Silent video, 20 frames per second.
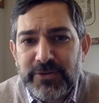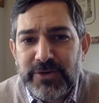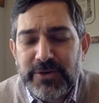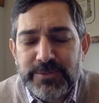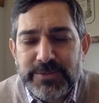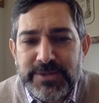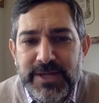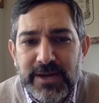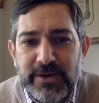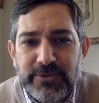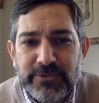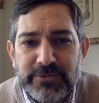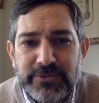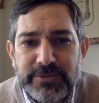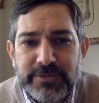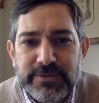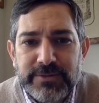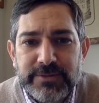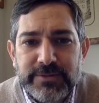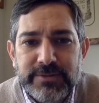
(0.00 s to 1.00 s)
himself,
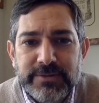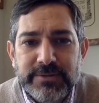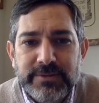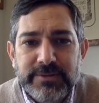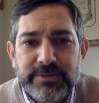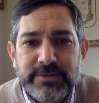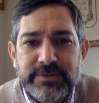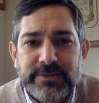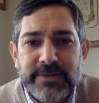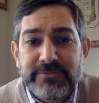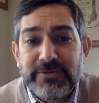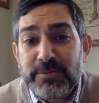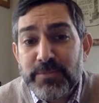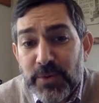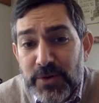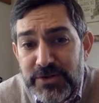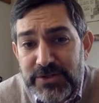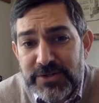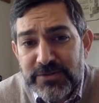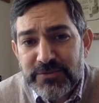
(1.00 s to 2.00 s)
every
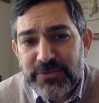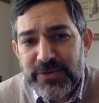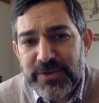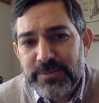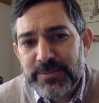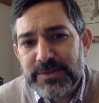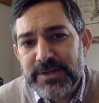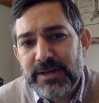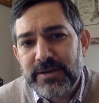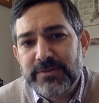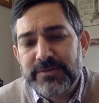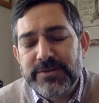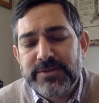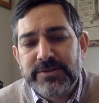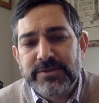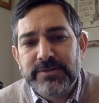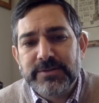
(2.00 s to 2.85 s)
person for themselves.